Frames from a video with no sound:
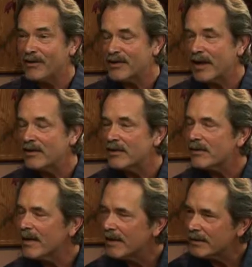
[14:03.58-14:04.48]
challenges.
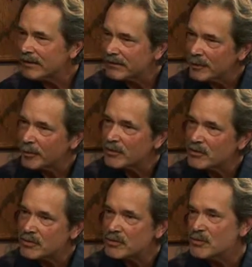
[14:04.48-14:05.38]
They simply
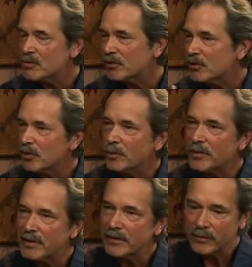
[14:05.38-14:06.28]
choose to interpret
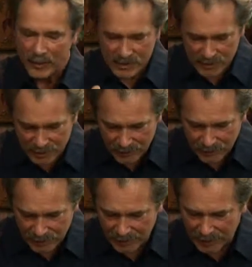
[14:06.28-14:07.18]
the information
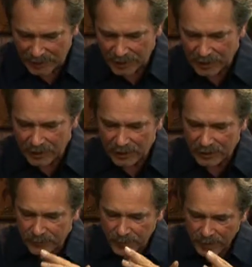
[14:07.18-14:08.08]
differently.
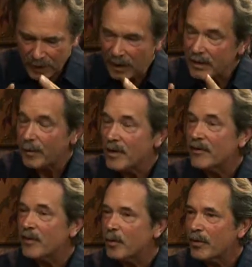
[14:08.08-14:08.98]
Let me give
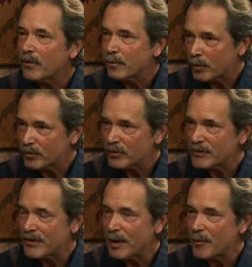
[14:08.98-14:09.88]
you a personal
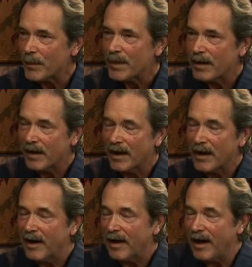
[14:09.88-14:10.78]
example.
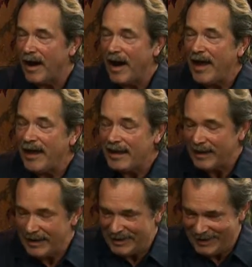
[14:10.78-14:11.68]
Okay.
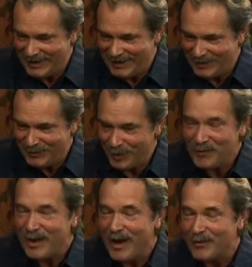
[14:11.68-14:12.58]

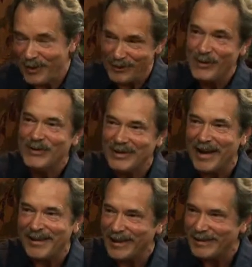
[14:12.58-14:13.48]
Sometimes I used to
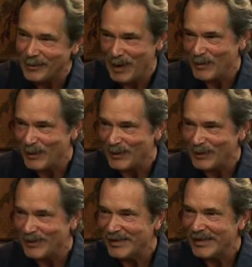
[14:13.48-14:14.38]
not like to pay bills.